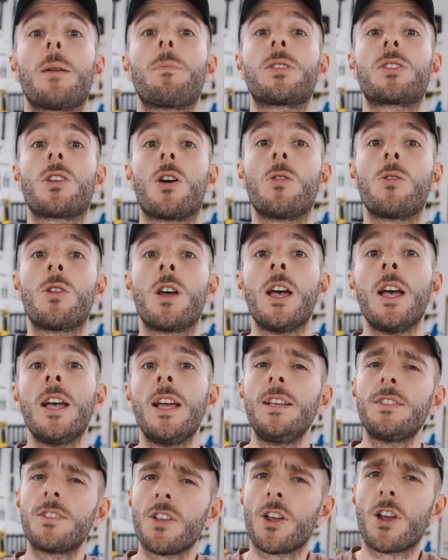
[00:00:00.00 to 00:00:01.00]
episode,
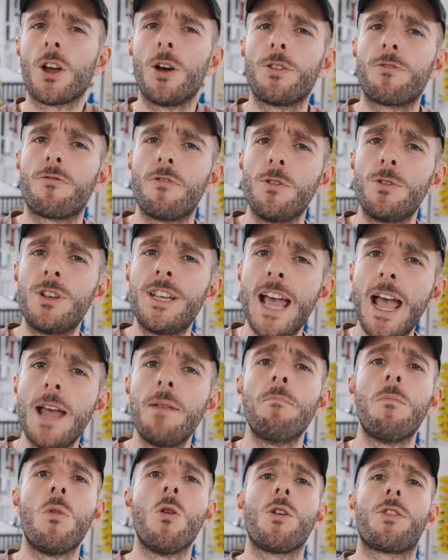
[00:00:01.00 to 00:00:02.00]
he's going to go through
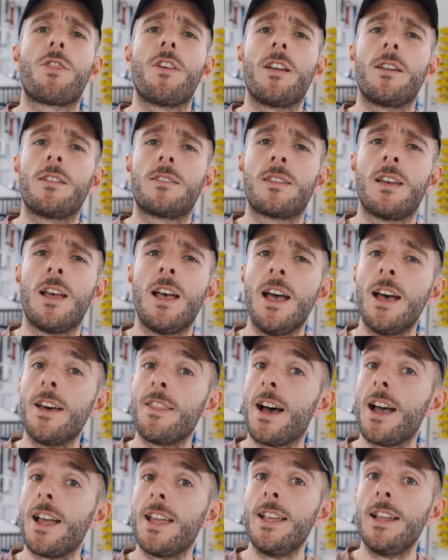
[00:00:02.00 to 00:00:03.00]
10 more things
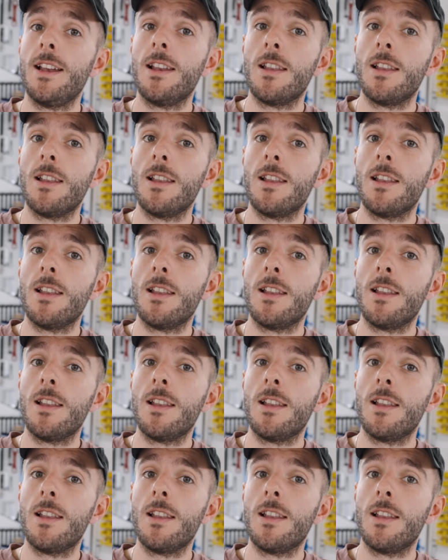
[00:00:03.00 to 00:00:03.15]
that he